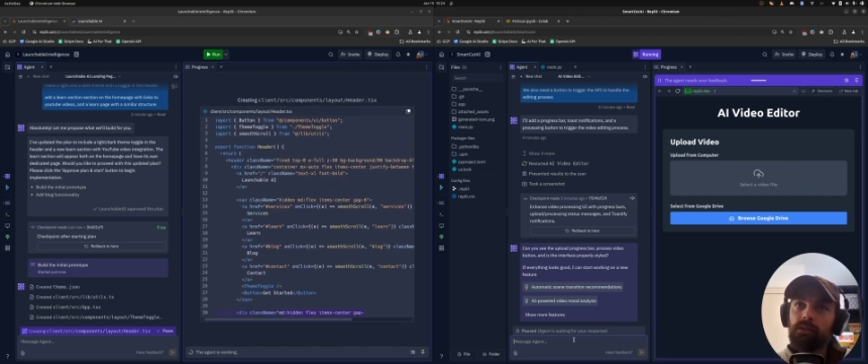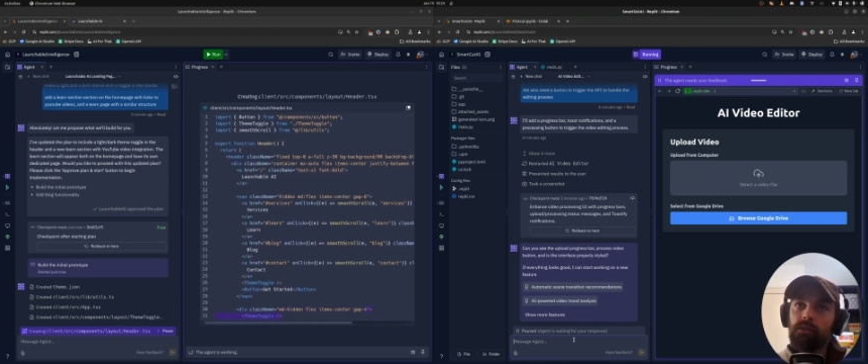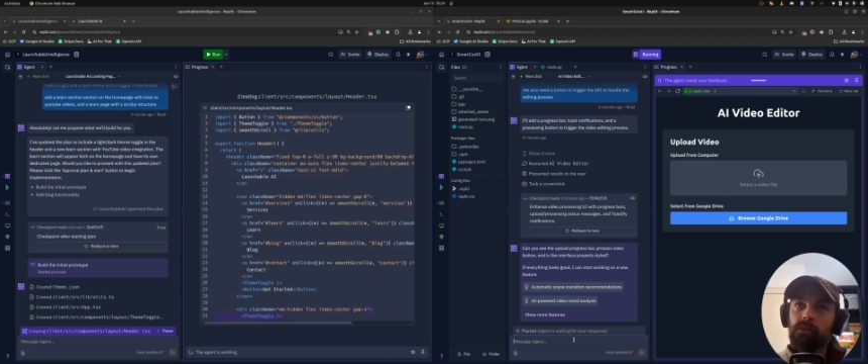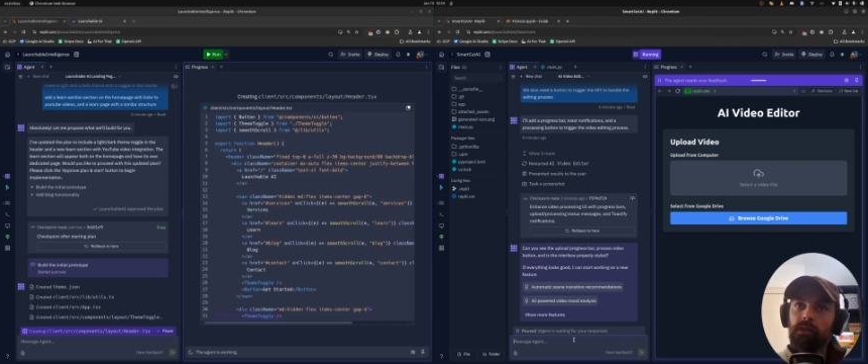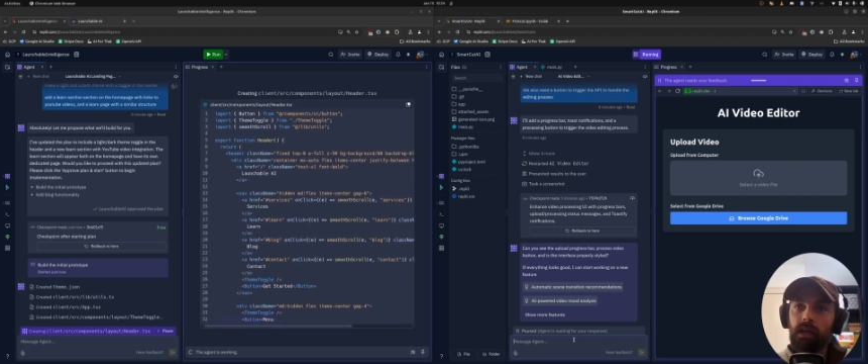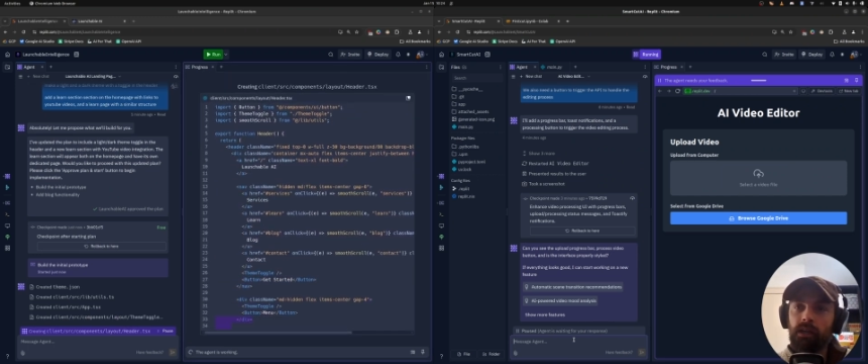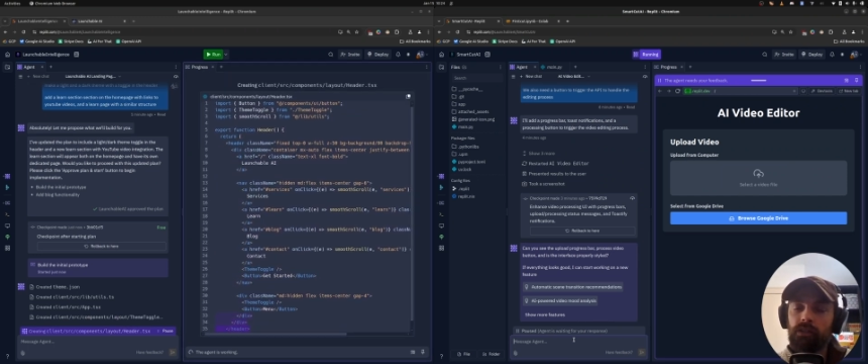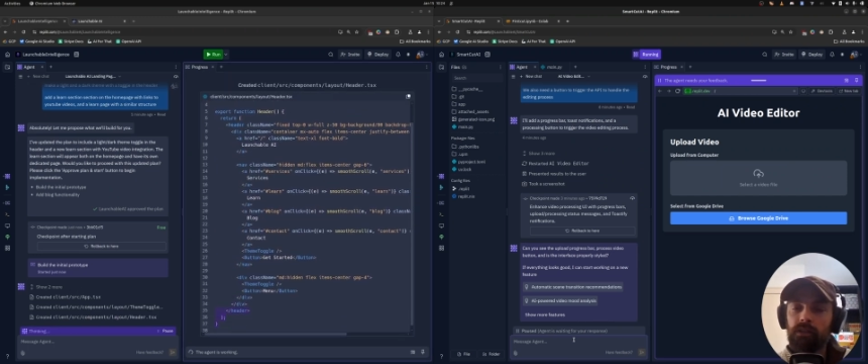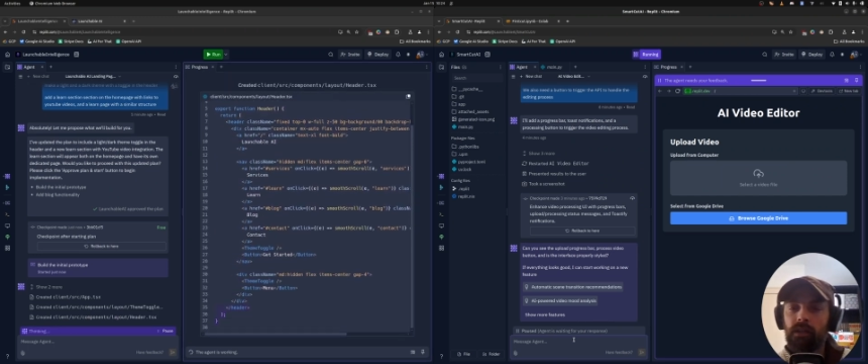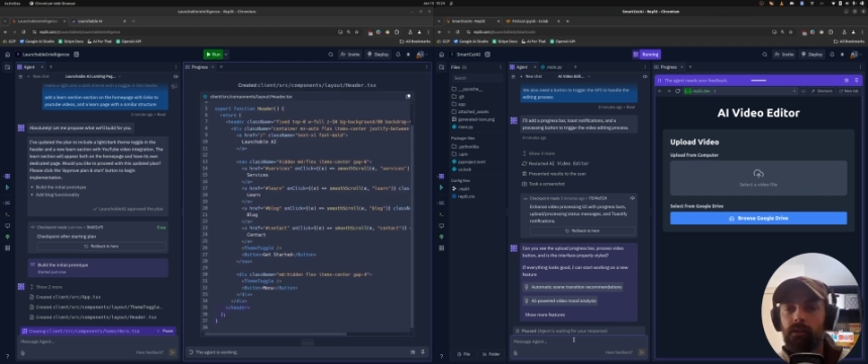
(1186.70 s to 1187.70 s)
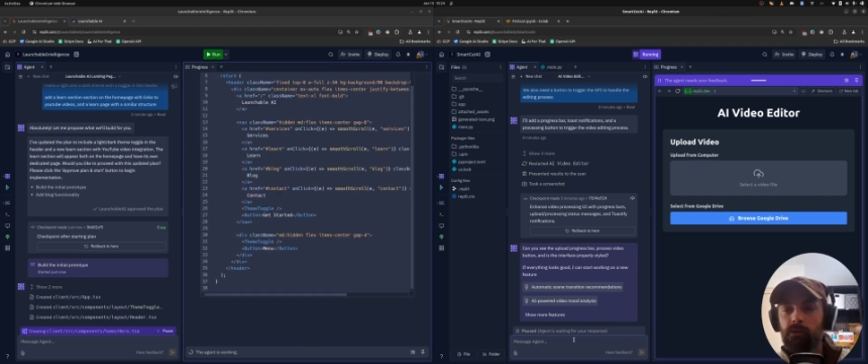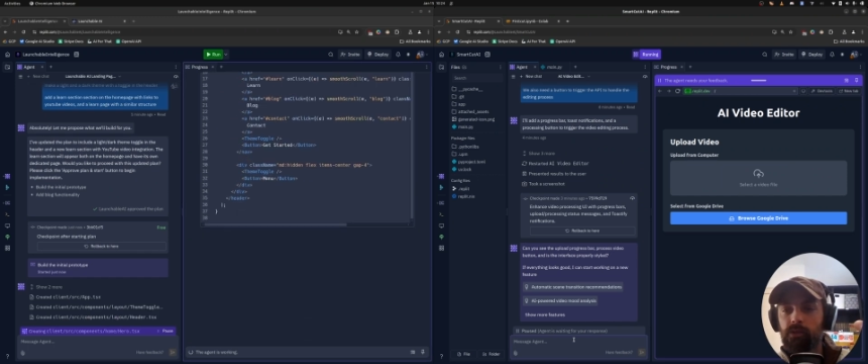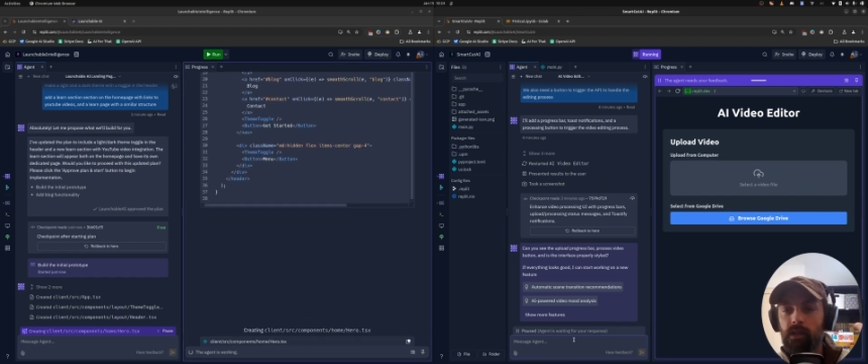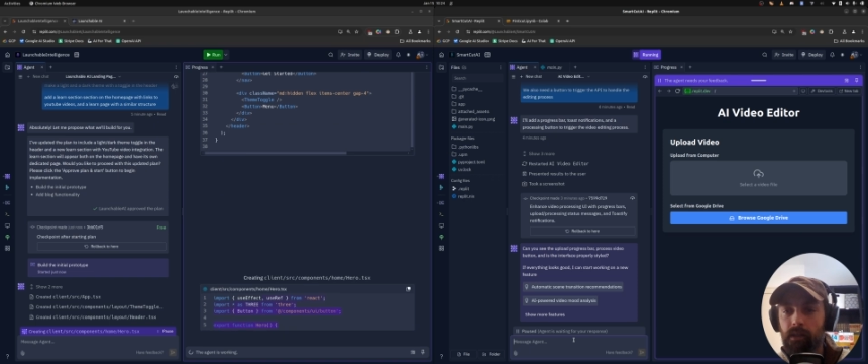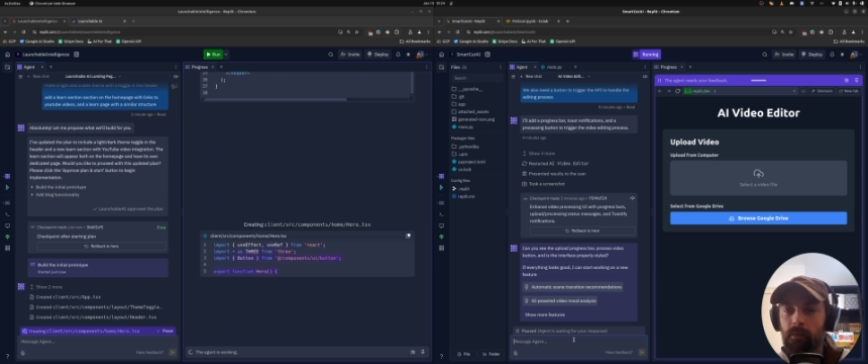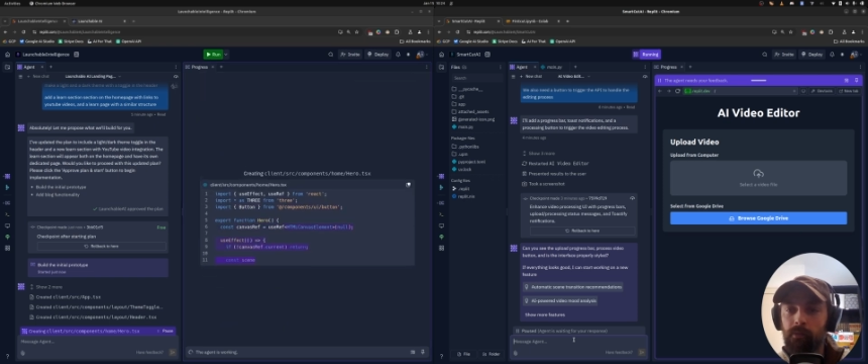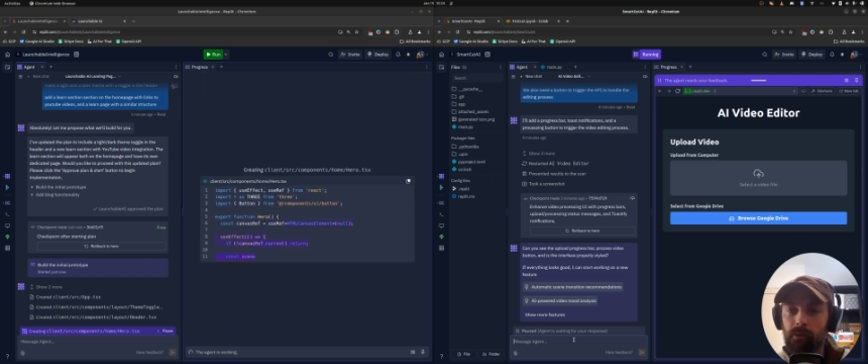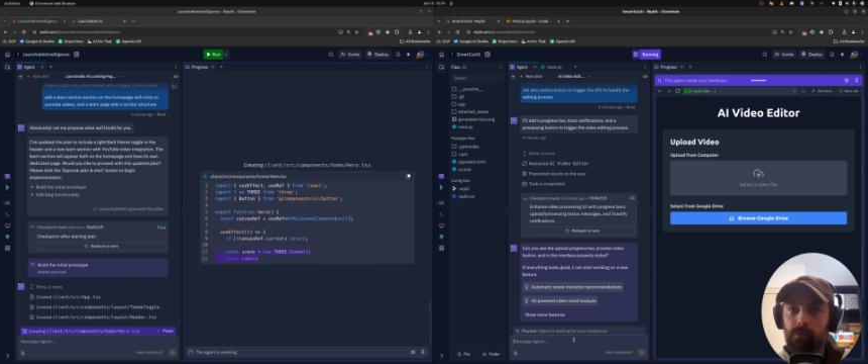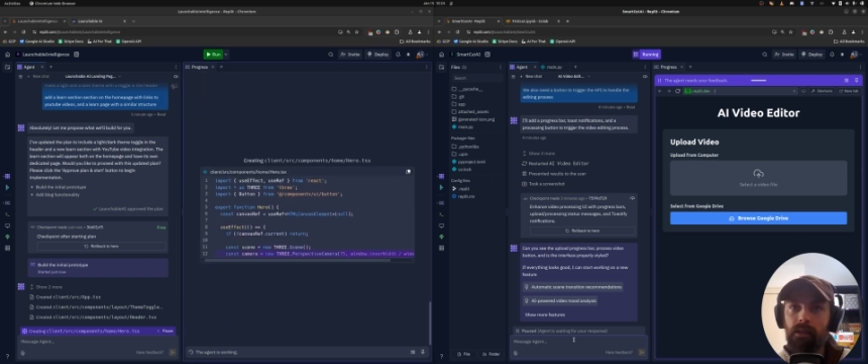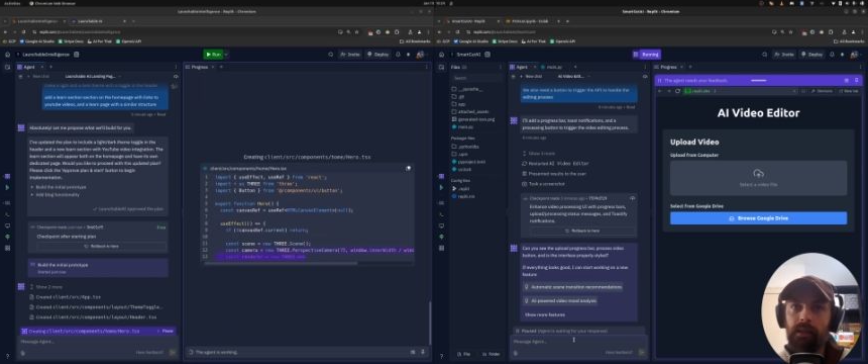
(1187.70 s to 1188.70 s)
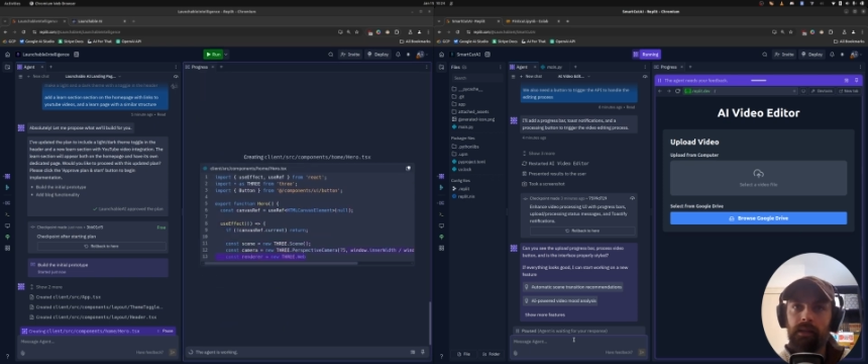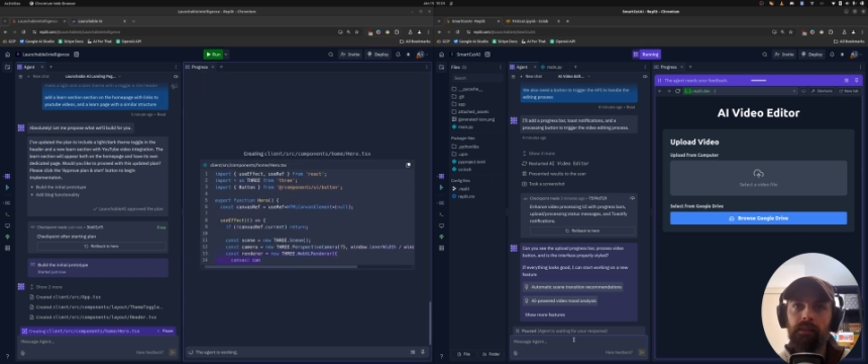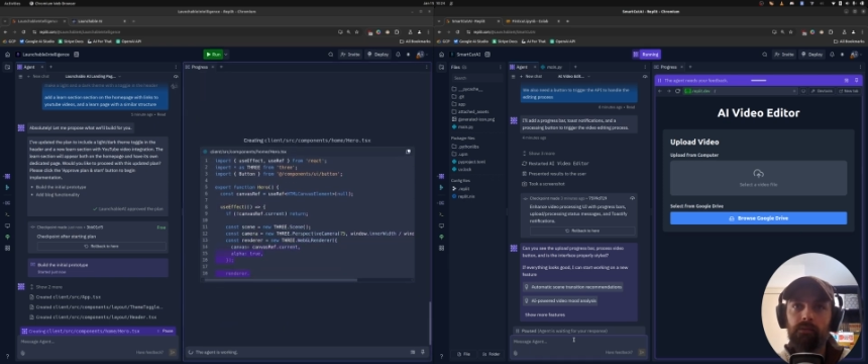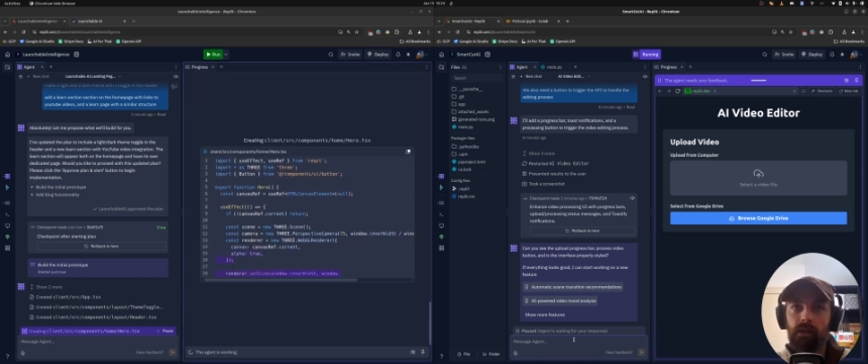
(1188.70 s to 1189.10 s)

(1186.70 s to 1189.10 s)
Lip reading: to the agent and it will try to come up with a plan,